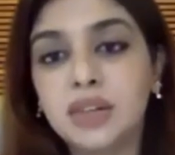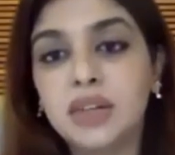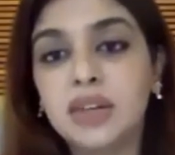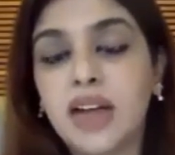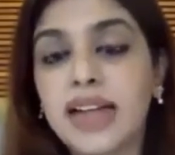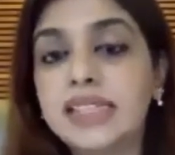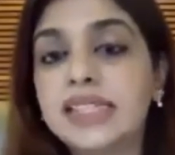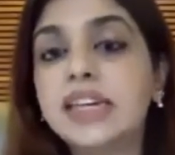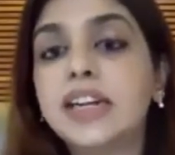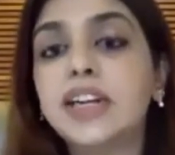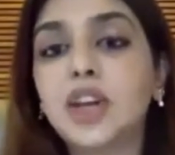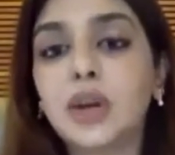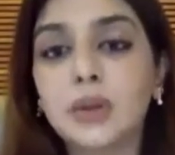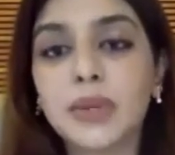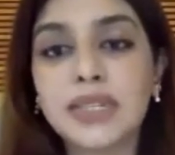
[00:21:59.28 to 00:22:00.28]
answering
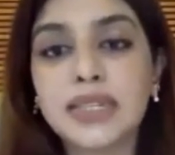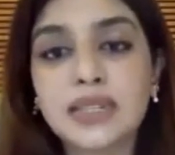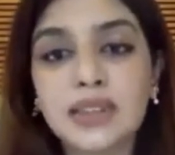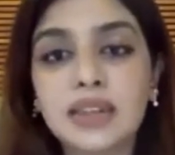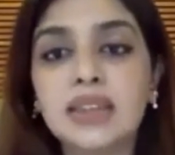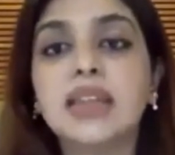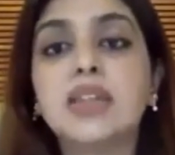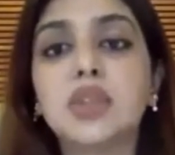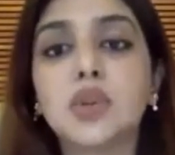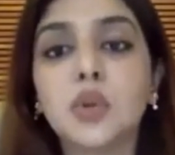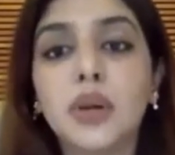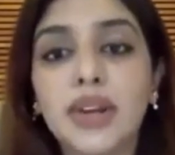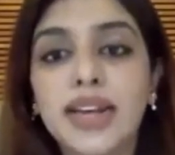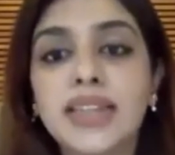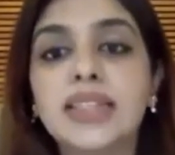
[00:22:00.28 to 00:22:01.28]
your question, there is no
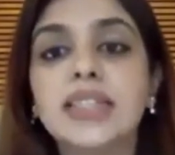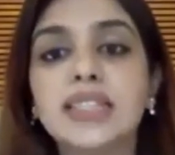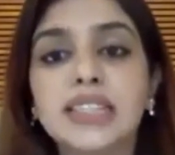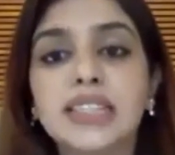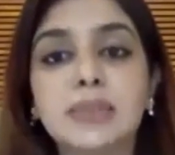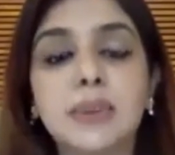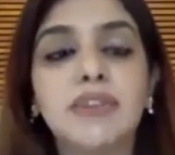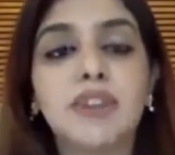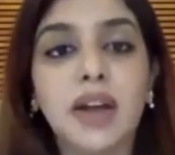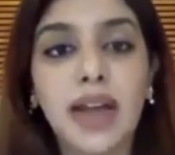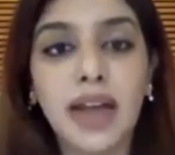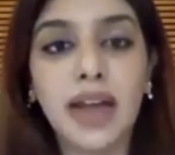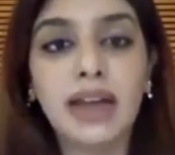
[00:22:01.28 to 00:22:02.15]
laser treatment for hair